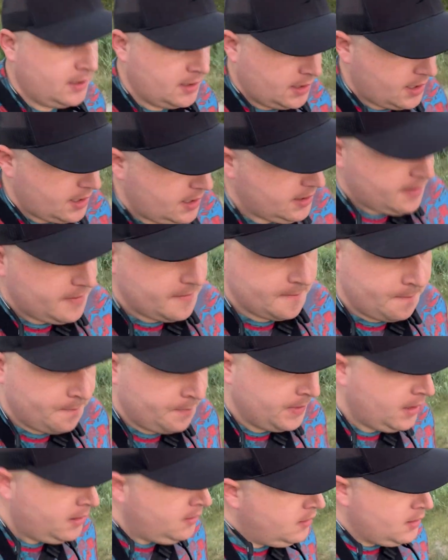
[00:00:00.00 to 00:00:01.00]
Um,
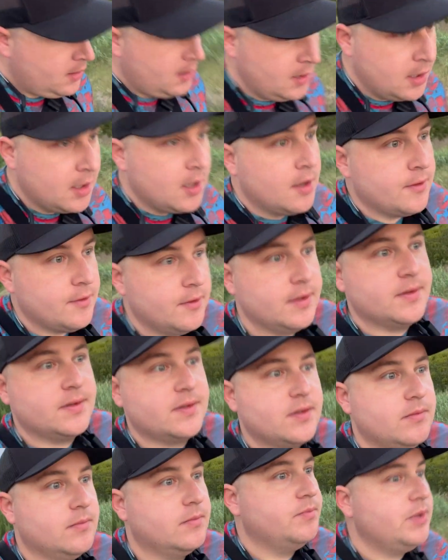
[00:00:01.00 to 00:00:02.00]
this
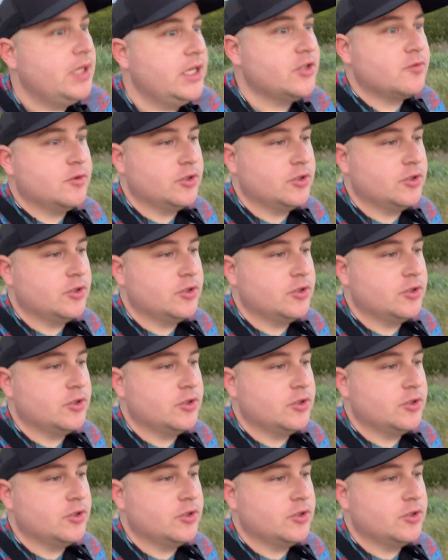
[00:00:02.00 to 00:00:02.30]
beach